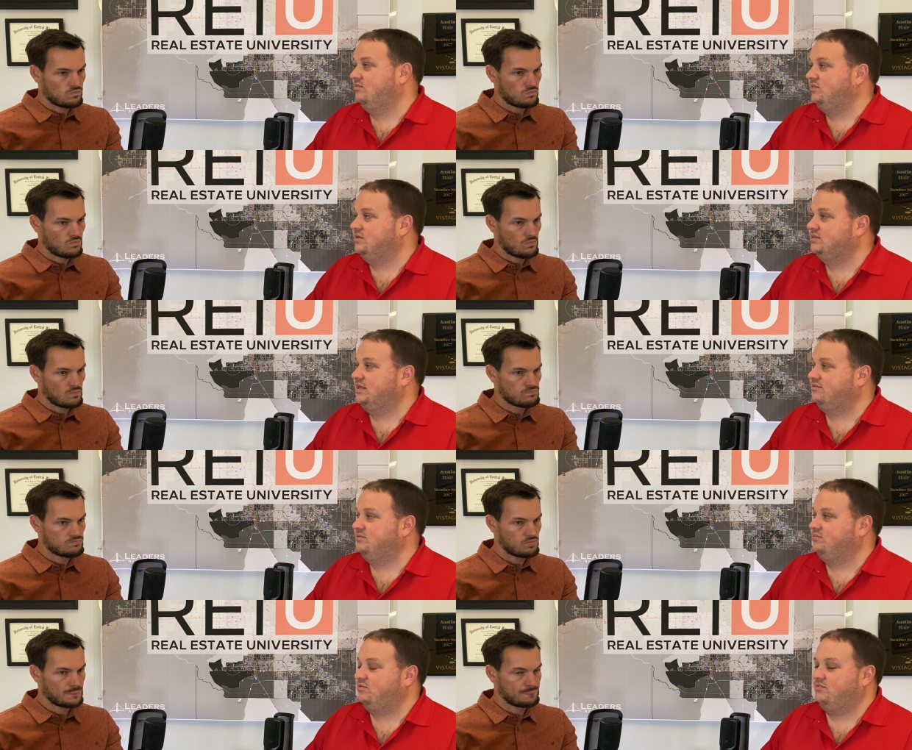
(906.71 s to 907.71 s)
Speaker 1: we just have
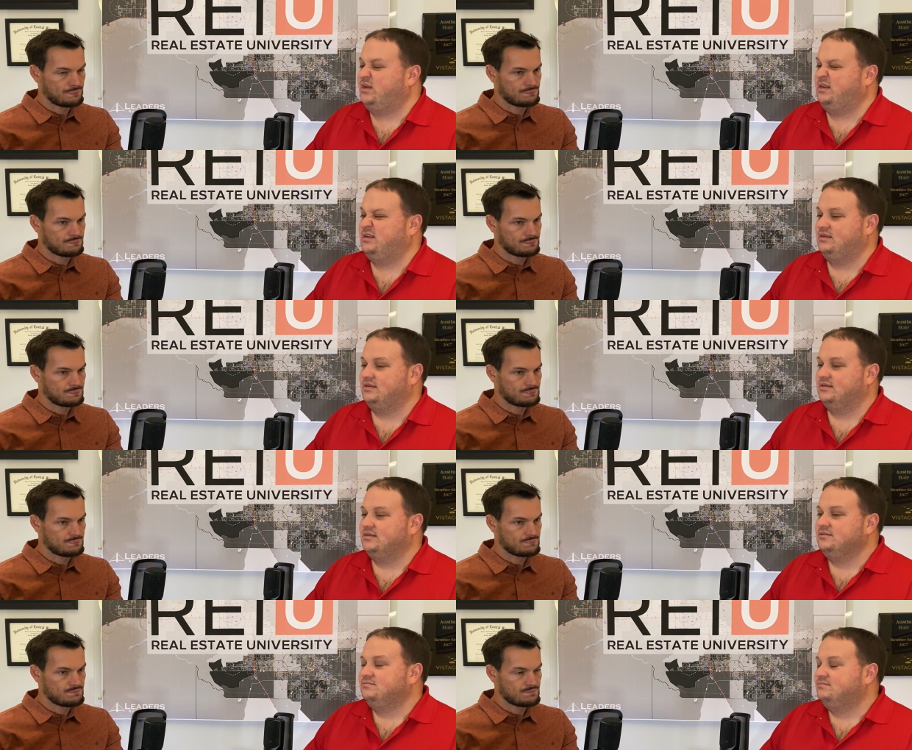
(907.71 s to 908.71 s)
to provide
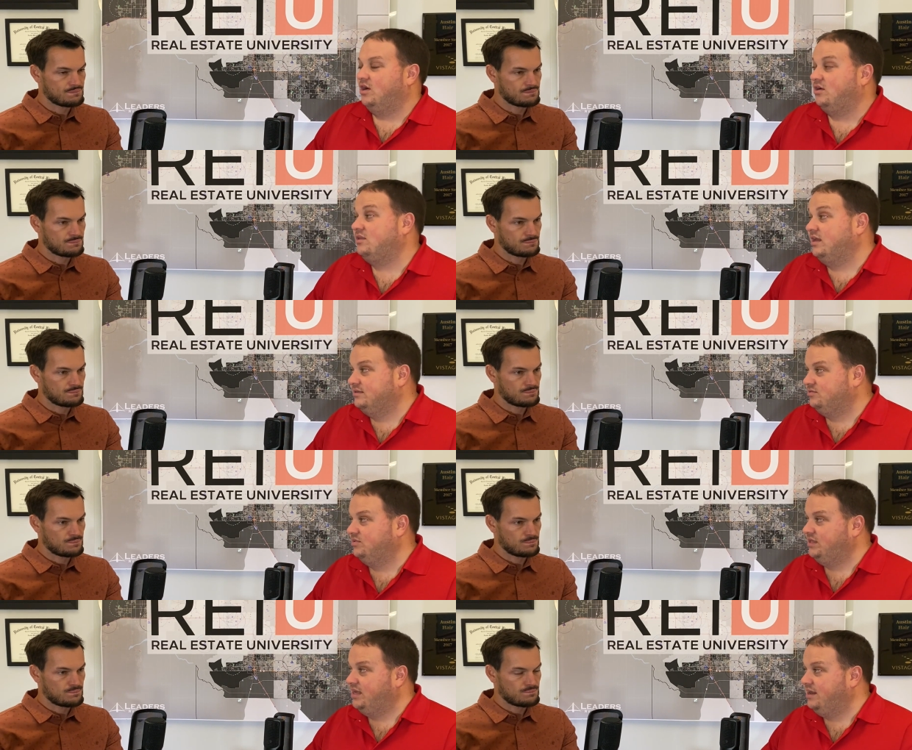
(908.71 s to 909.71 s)
our clients
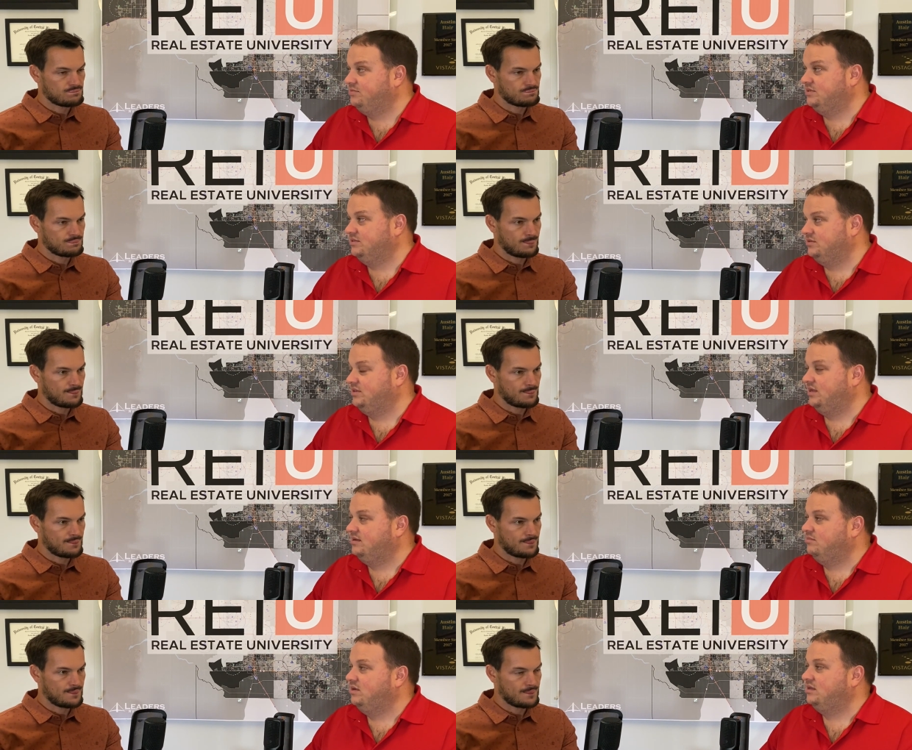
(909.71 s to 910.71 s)
with the options so they
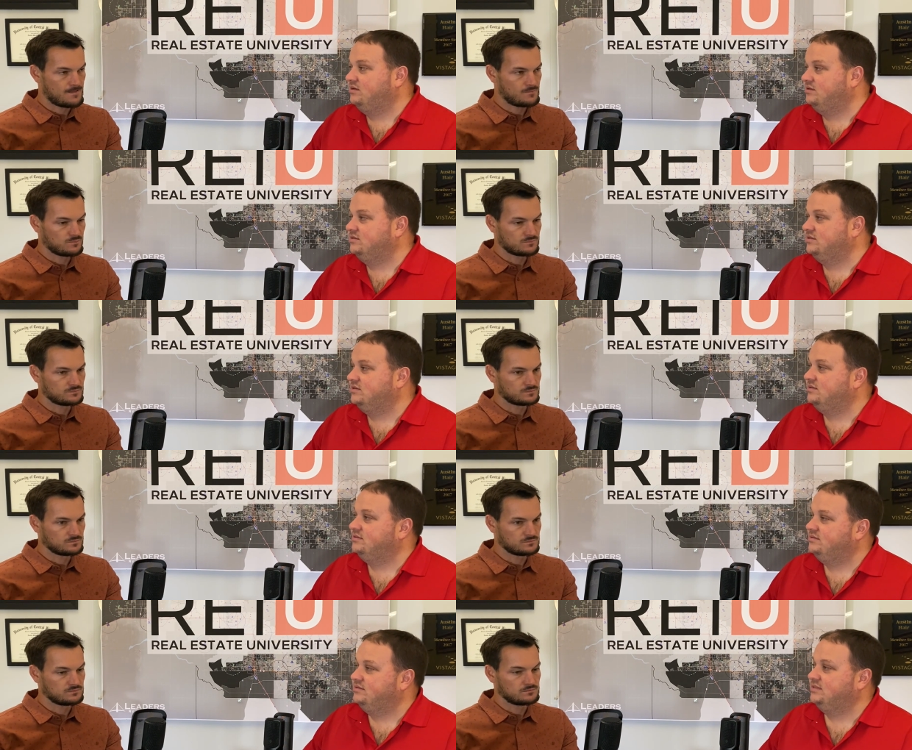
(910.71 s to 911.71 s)
can make those
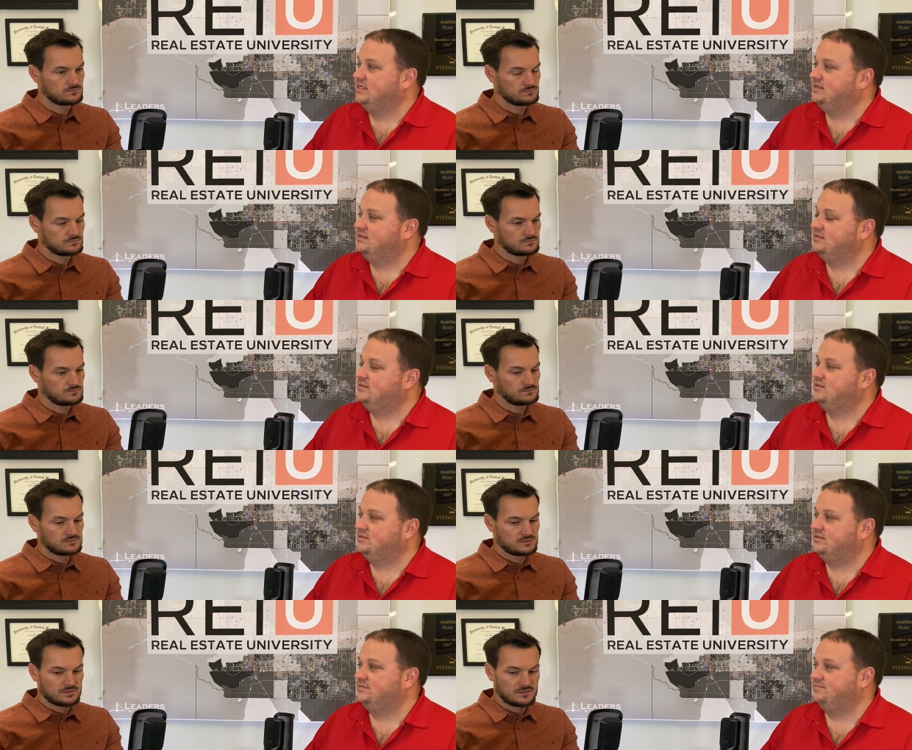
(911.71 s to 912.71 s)
uh,
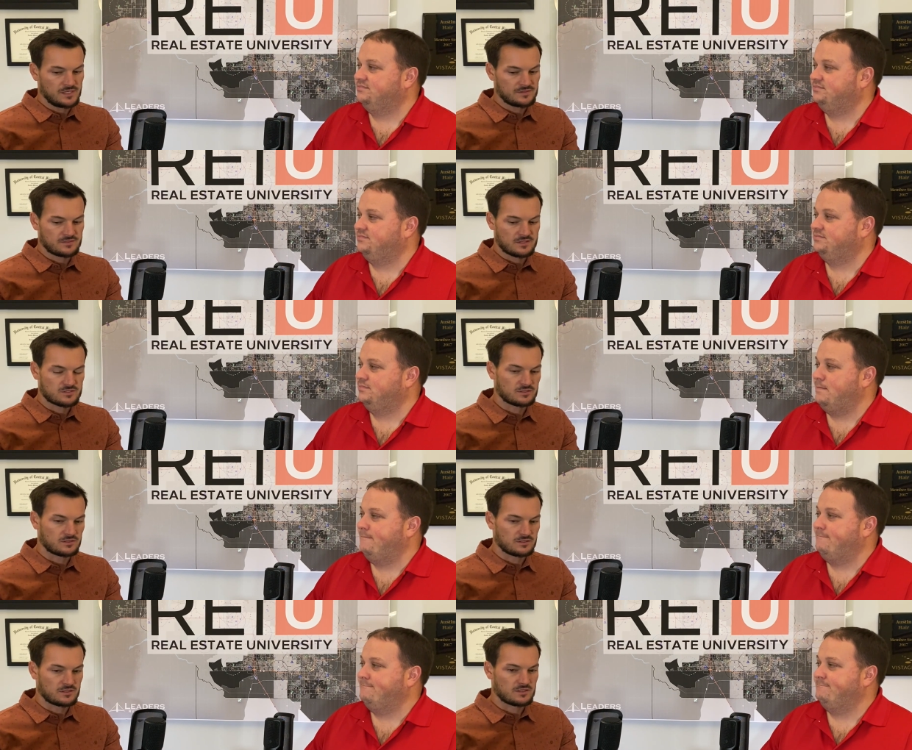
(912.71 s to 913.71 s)
decisions.
Speaker 2: Yeah, I think that's
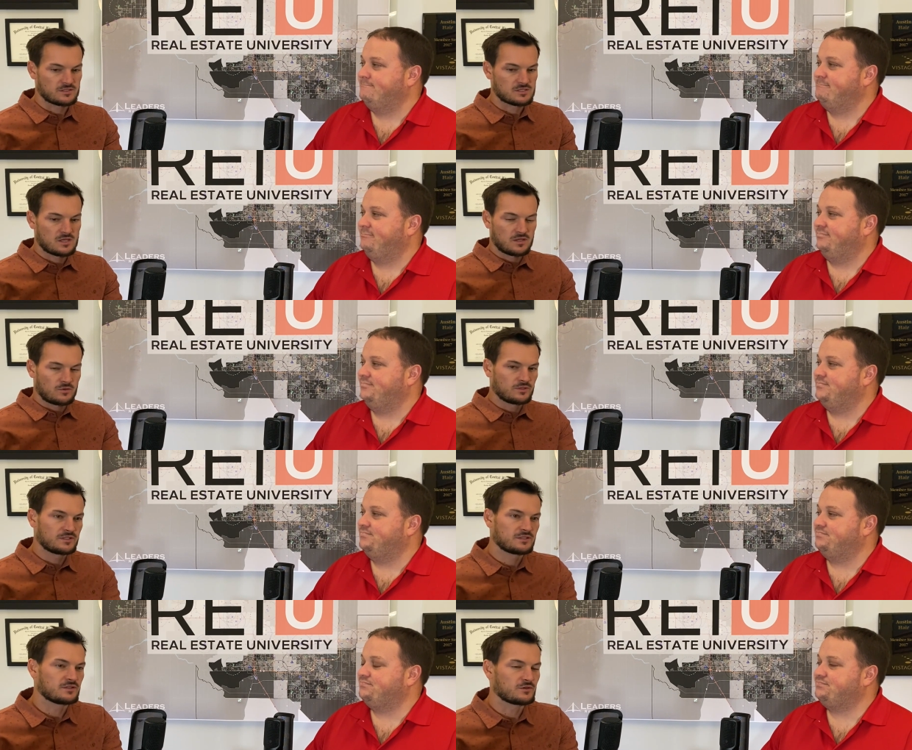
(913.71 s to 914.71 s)
good because
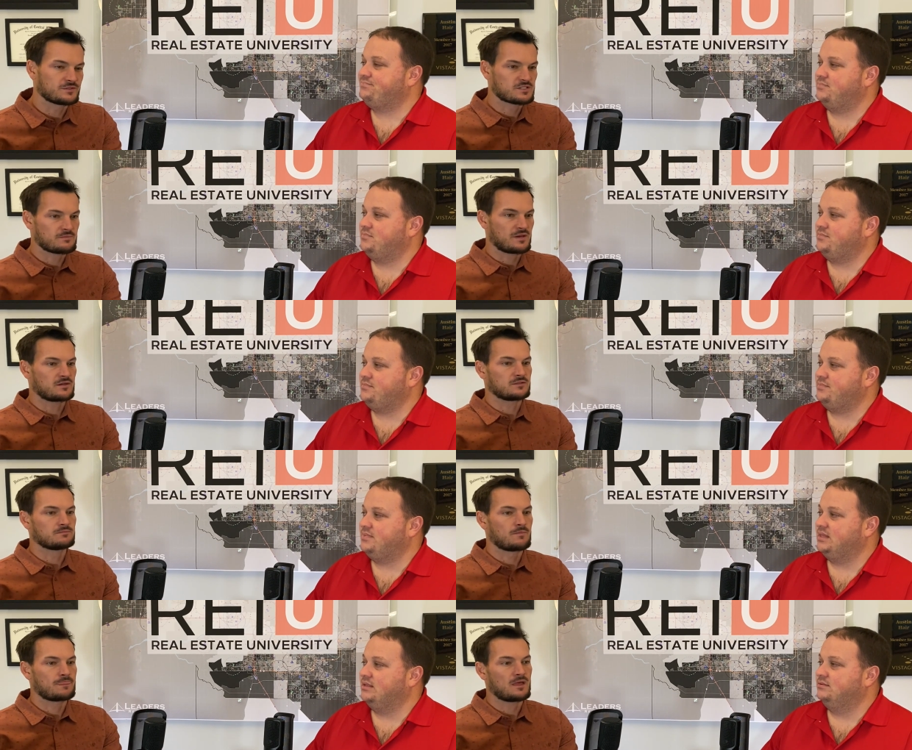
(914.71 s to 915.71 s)
really, you know, it doesn't
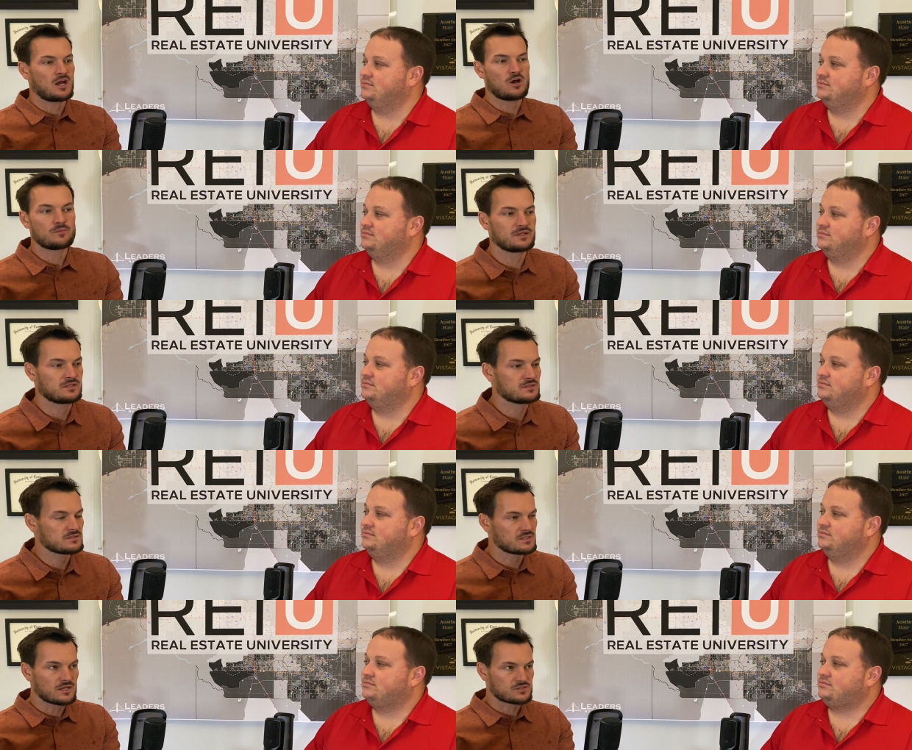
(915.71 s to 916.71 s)
matter how many
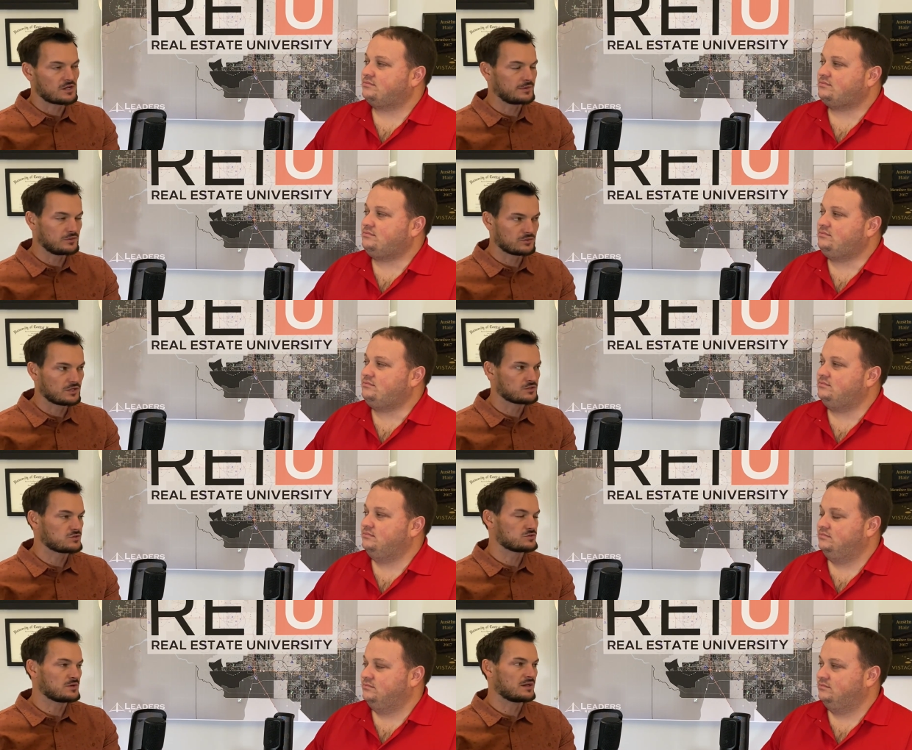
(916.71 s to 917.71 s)
sites or how many
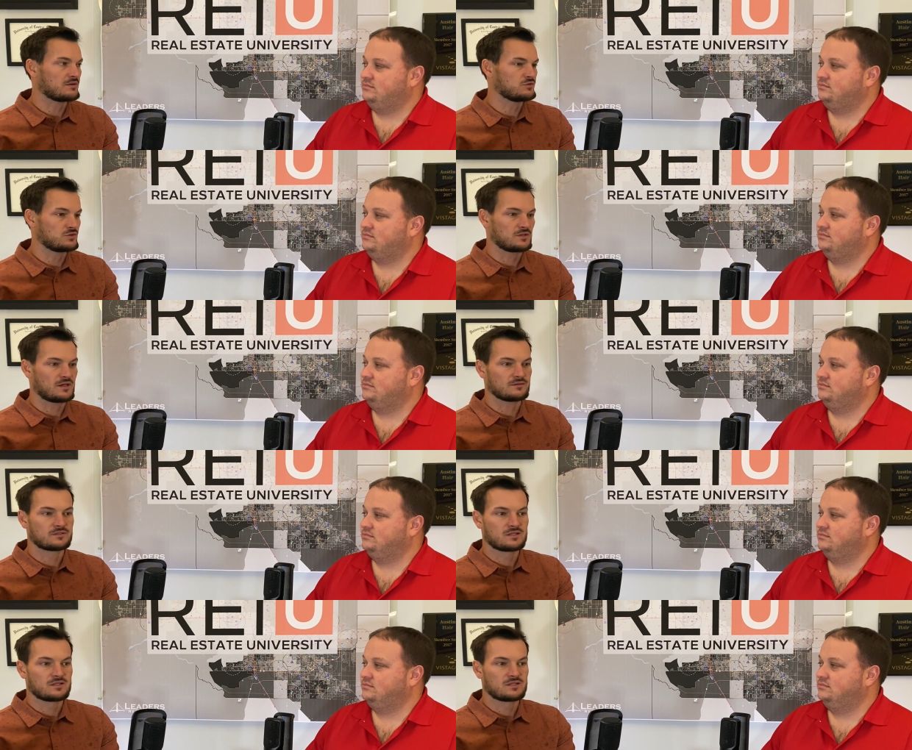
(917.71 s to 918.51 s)
locations you have. You could have